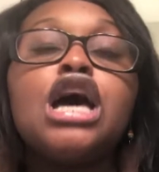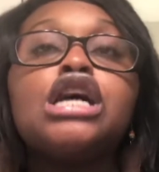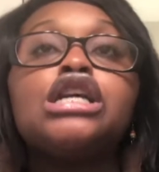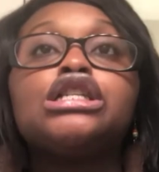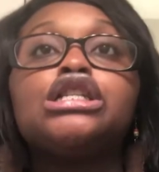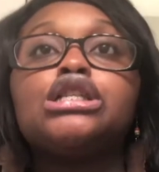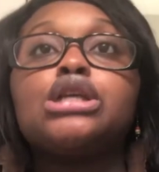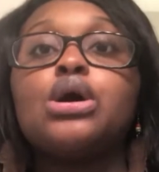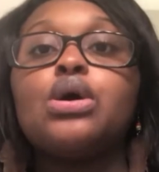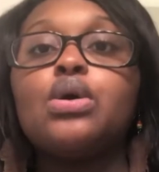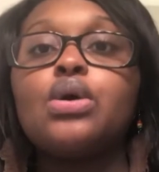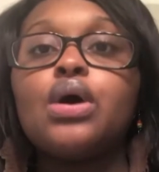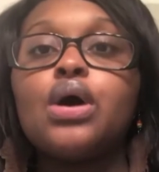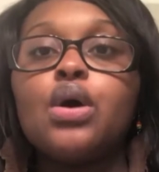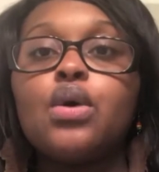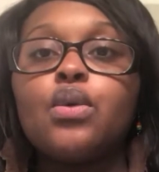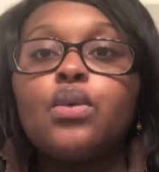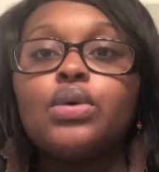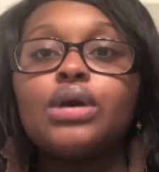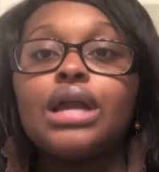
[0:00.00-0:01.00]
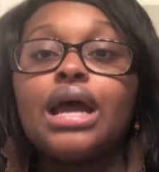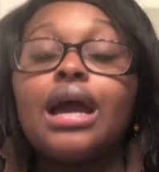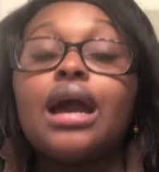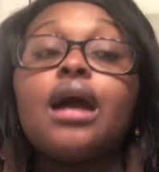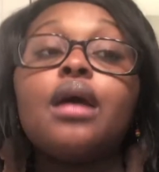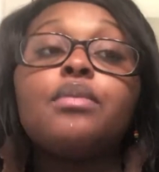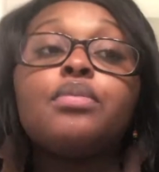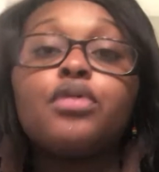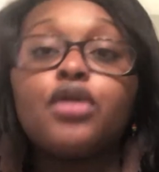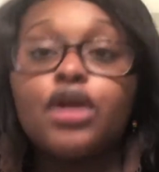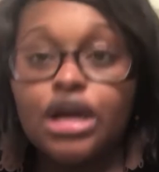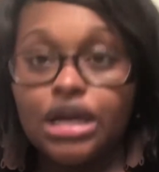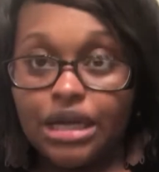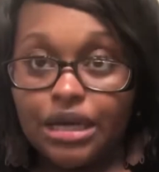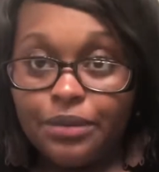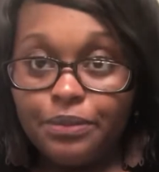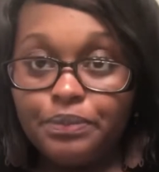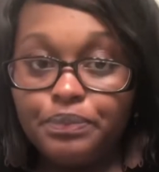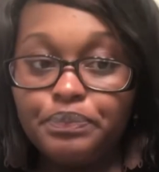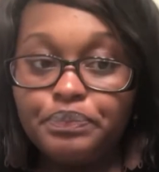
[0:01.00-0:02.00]
So when I got
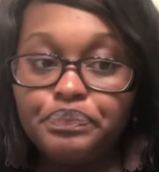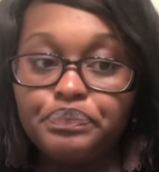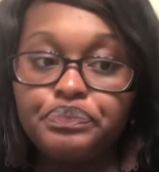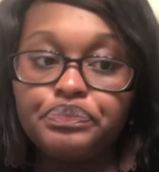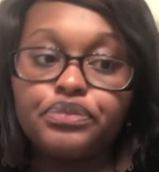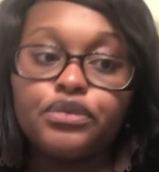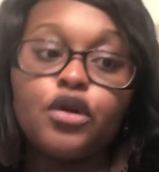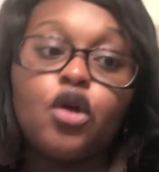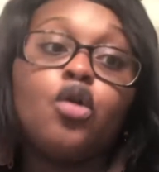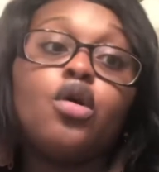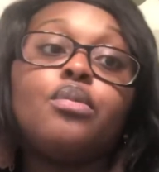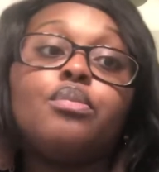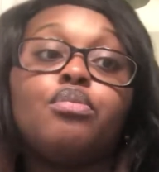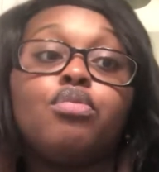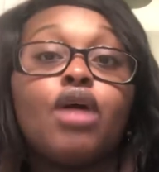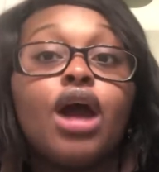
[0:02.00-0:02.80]
pregnant, or